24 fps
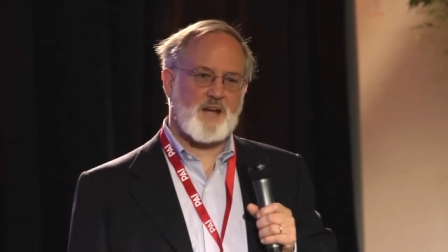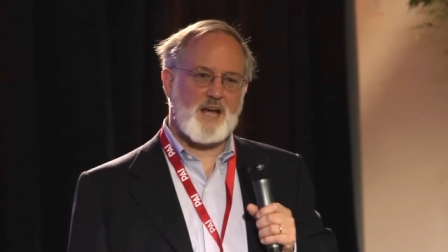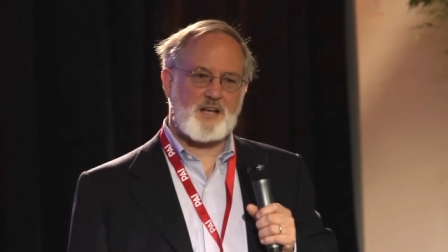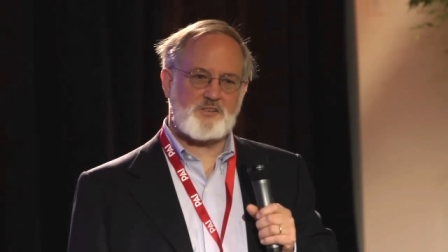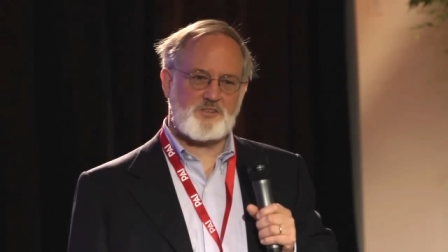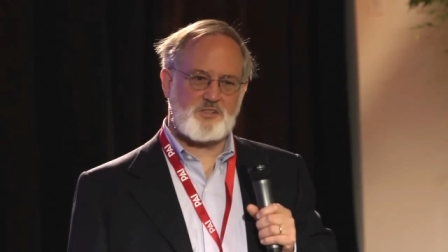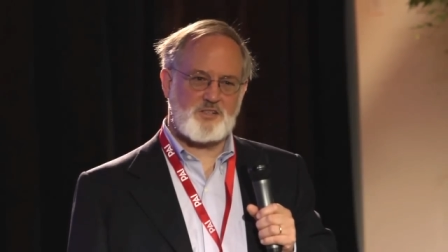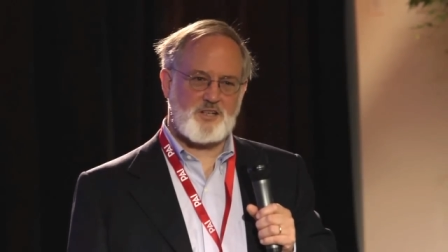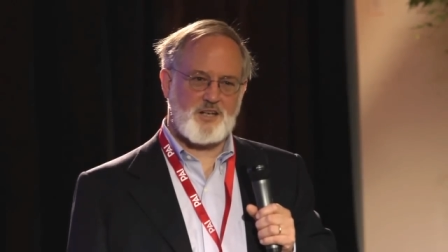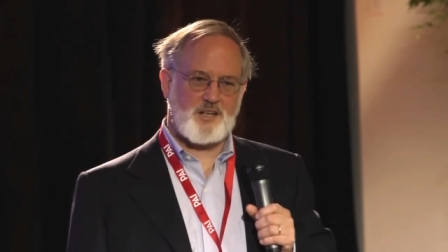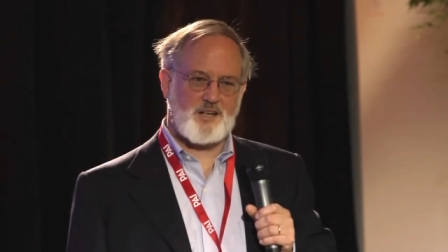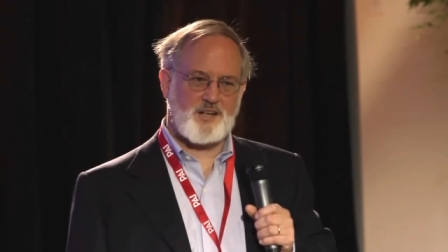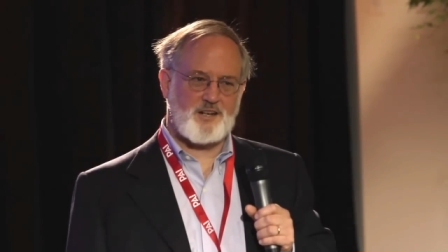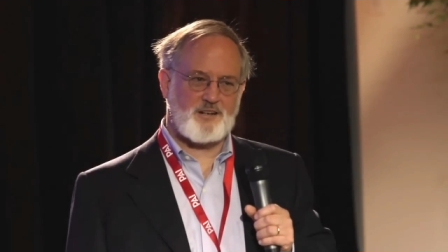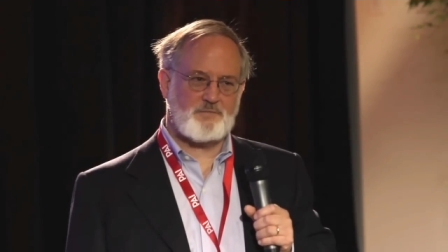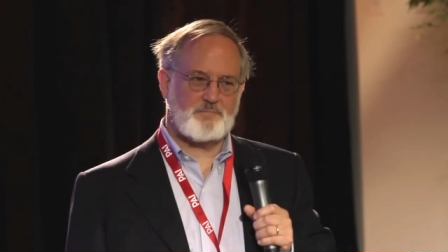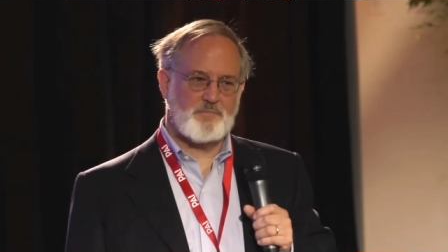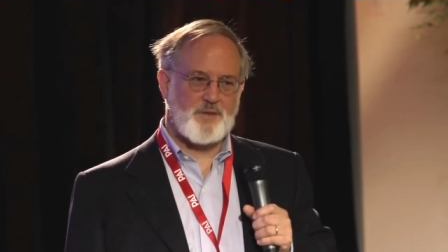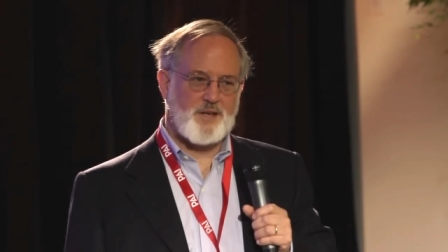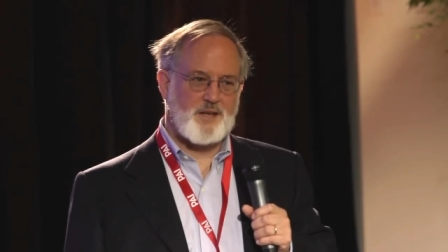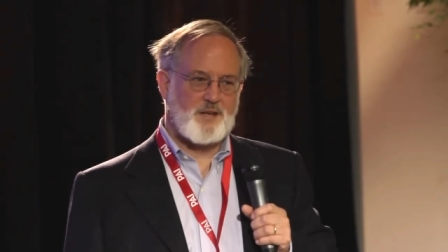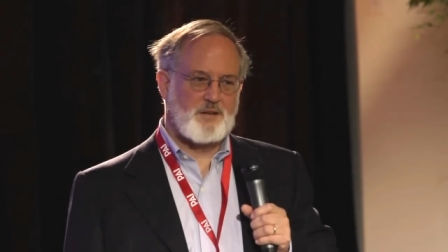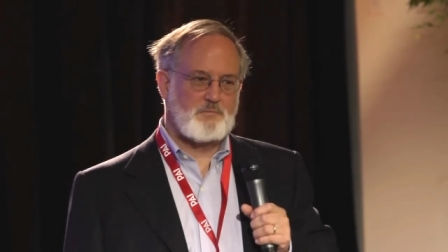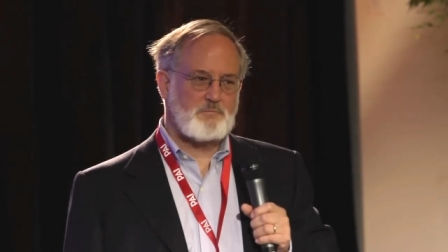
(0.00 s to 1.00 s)

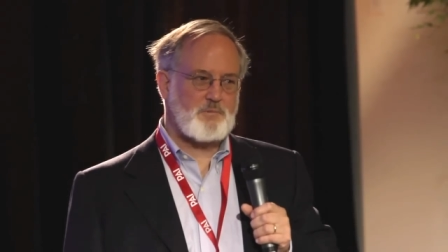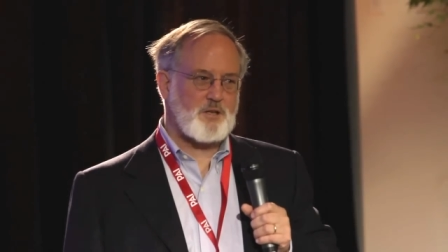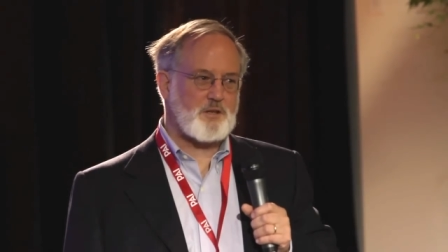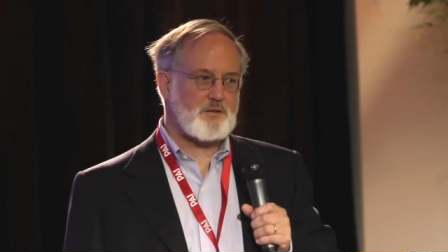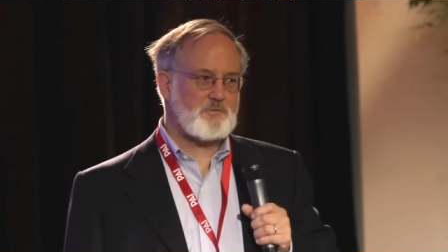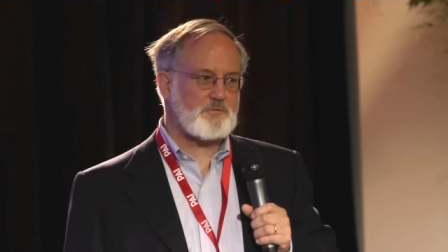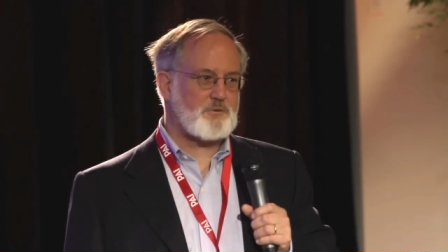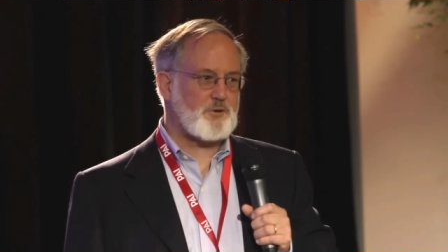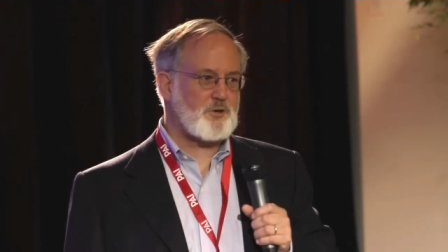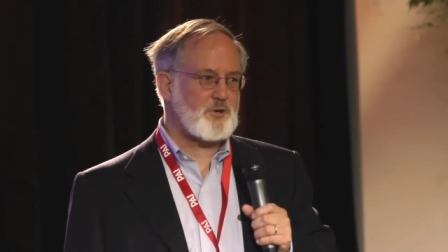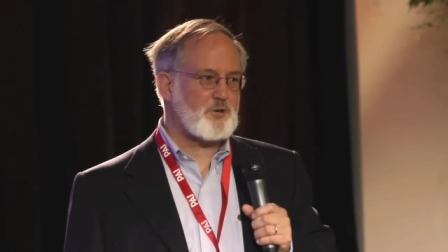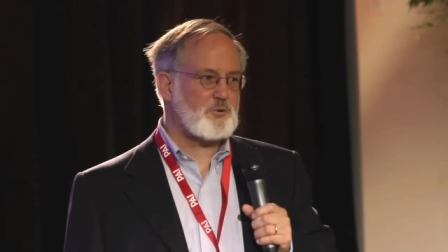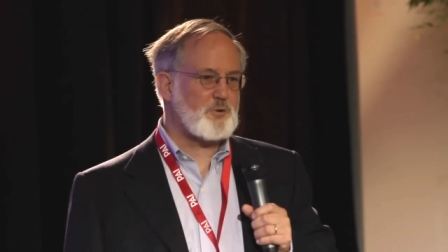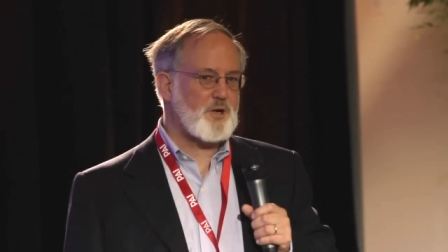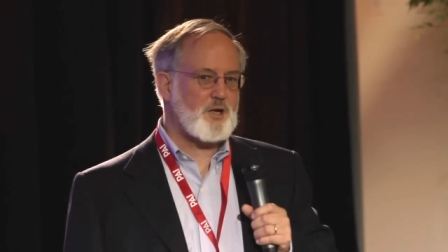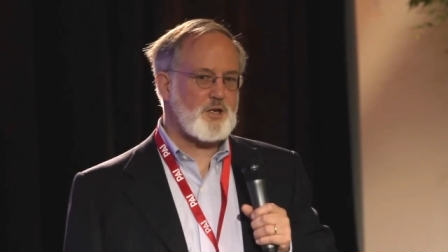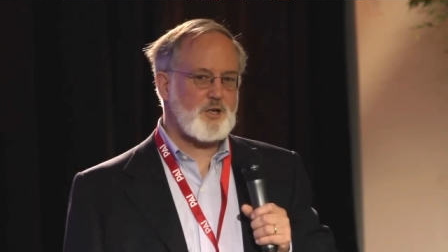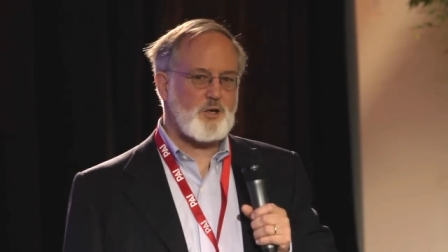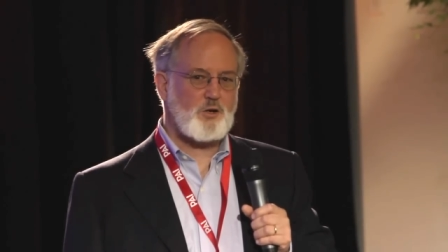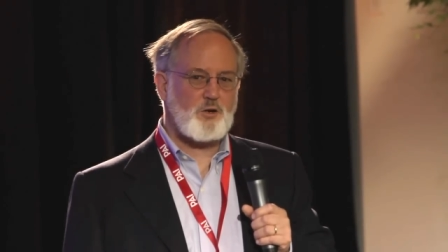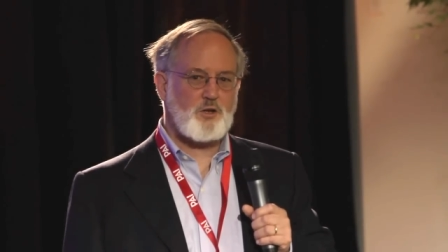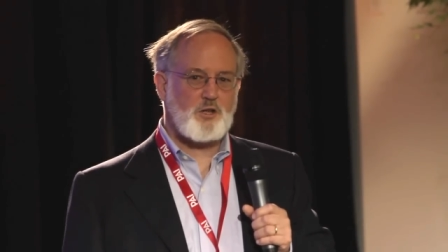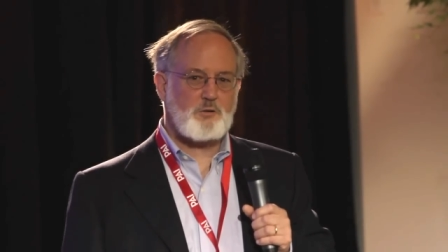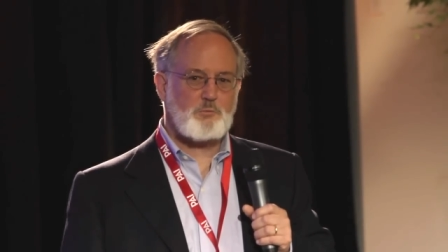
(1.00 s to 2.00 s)
fascinating. But the further
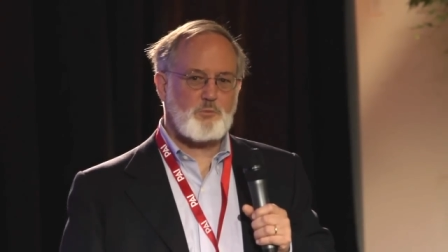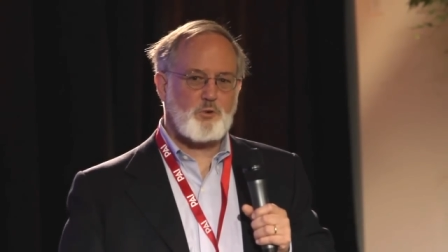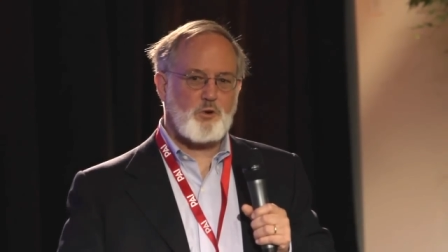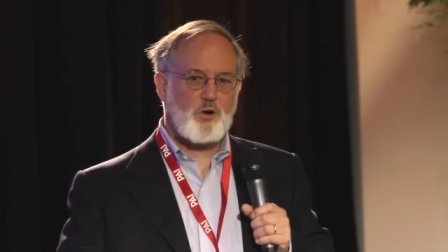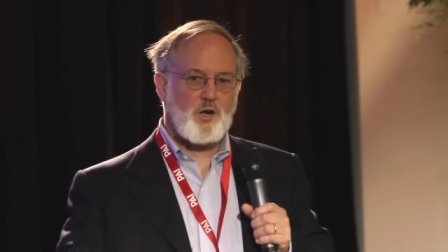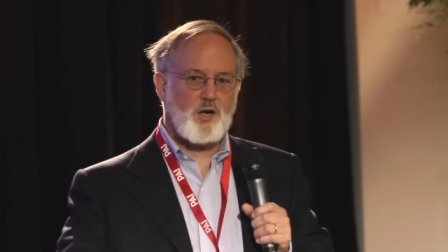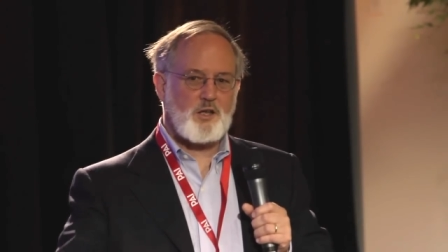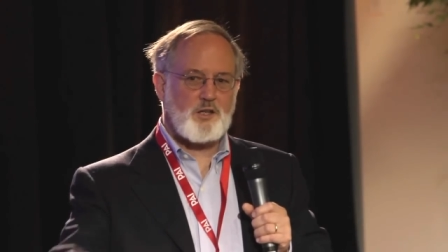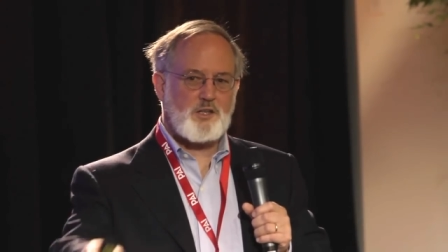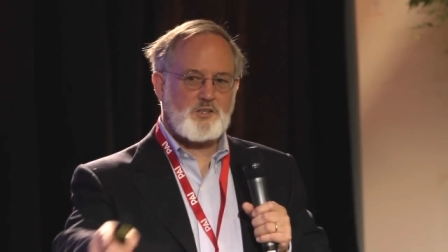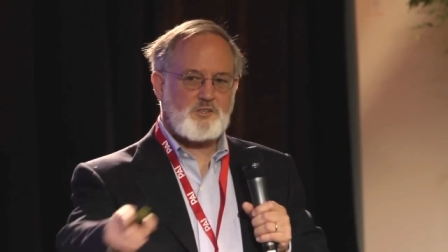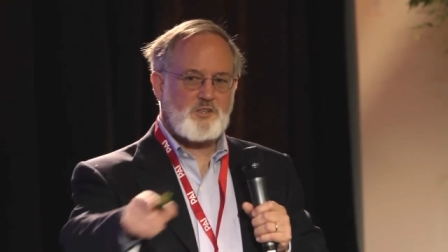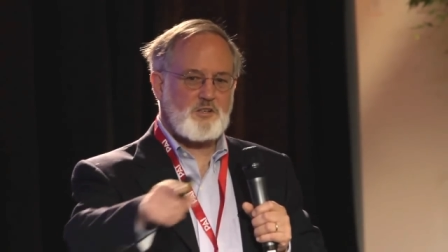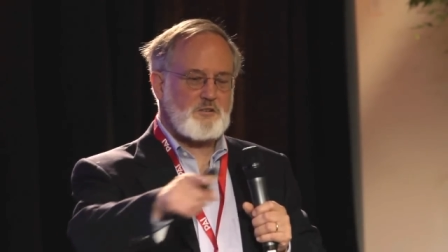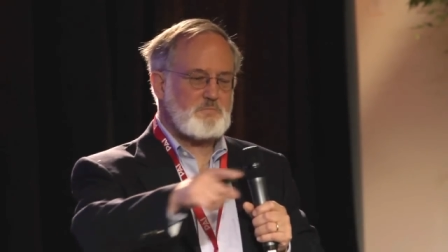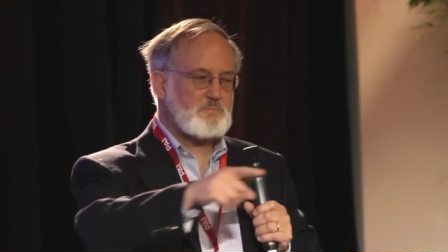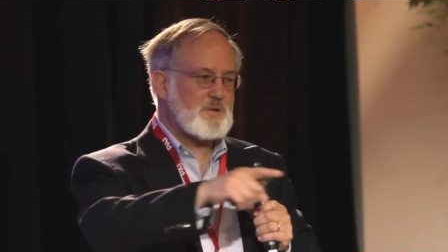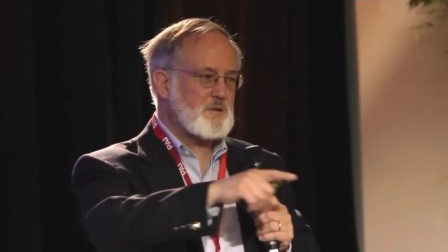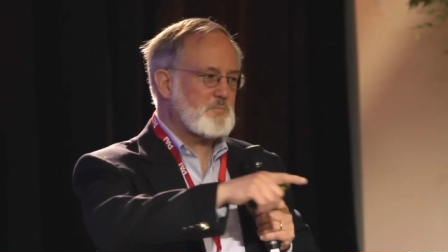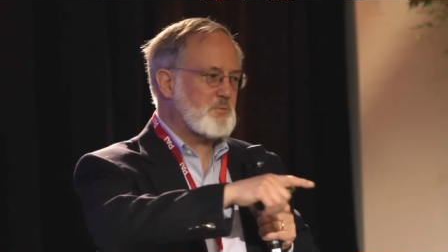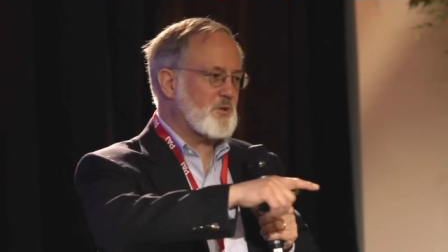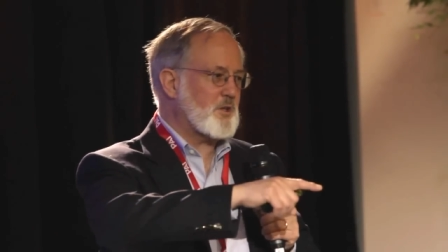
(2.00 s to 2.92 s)
I go and the more I listen to